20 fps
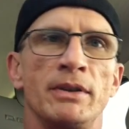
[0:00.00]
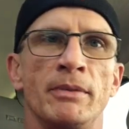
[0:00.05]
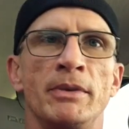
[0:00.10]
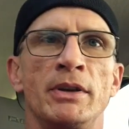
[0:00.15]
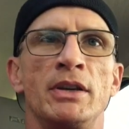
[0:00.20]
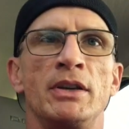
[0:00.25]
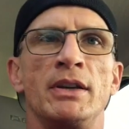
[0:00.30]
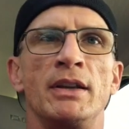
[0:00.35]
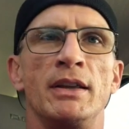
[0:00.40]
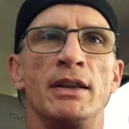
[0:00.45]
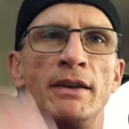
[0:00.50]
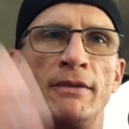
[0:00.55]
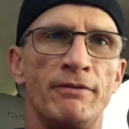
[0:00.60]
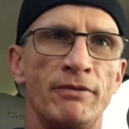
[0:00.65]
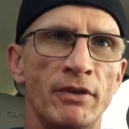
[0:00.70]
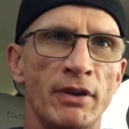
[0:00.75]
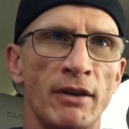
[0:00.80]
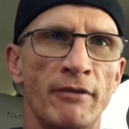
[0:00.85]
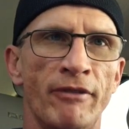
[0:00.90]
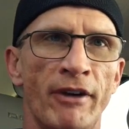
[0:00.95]
I mean,
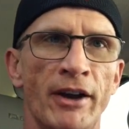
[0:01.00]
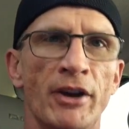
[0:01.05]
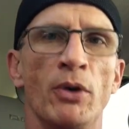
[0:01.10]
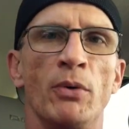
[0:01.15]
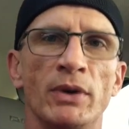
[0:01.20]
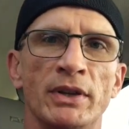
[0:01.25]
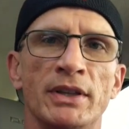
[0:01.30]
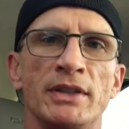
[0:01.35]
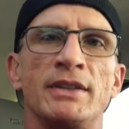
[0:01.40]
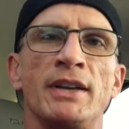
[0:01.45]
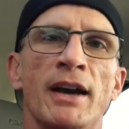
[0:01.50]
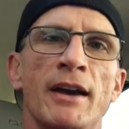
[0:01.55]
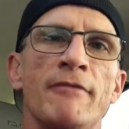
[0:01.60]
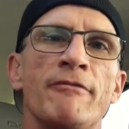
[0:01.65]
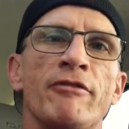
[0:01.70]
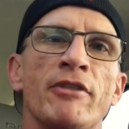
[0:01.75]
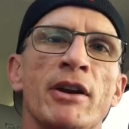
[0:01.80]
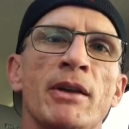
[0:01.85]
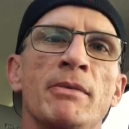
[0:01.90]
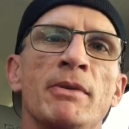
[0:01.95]
if I know what the
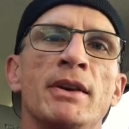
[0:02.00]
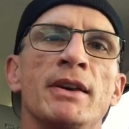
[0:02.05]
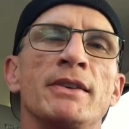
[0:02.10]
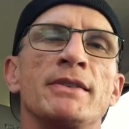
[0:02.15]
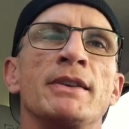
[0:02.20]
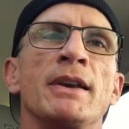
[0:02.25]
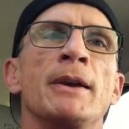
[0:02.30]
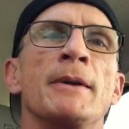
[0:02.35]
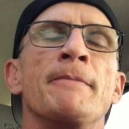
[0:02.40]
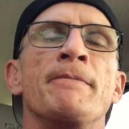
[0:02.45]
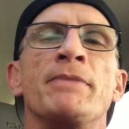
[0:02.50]
time frame is.